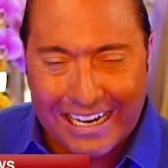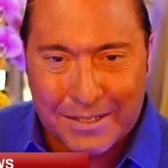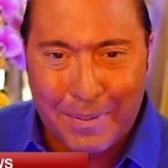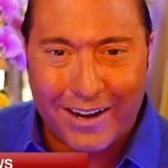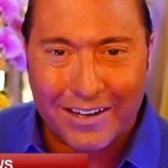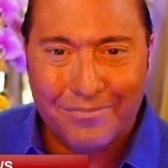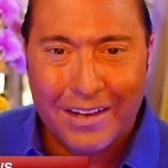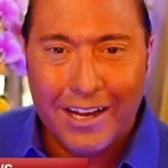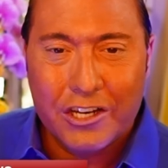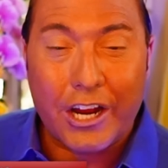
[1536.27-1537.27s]
It gets better.
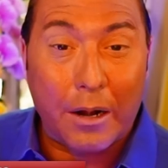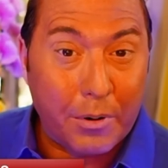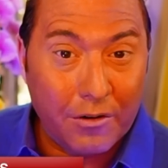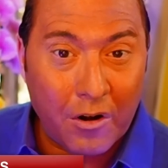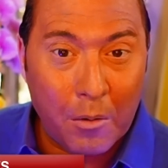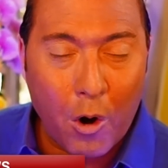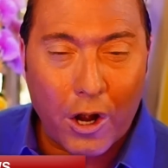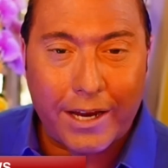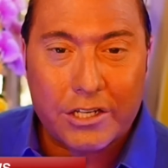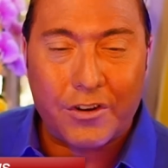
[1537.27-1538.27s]
She got approved for her
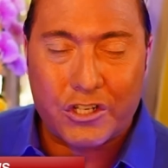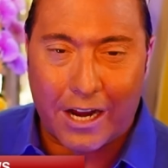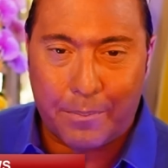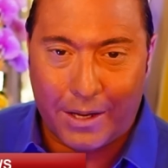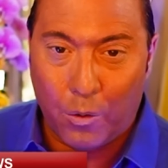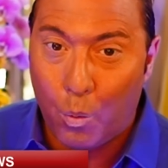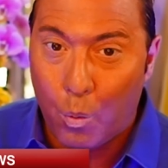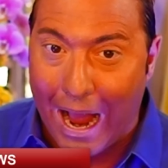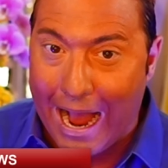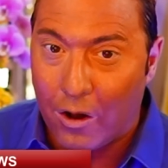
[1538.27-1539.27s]
mortgage for Chuck B.
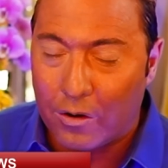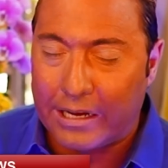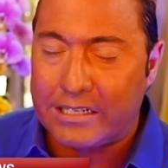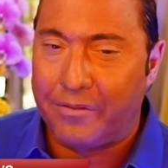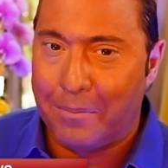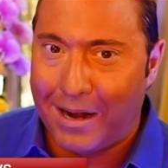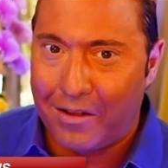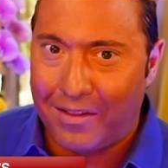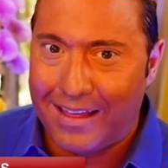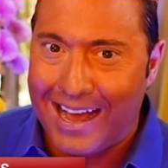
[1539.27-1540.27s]
Wow, gets even
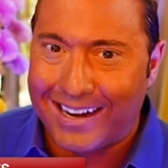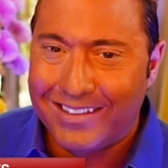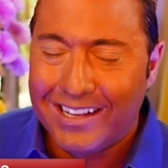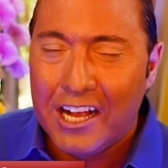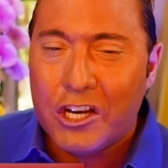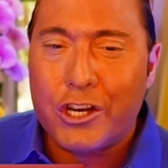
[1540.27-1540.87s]
better than that.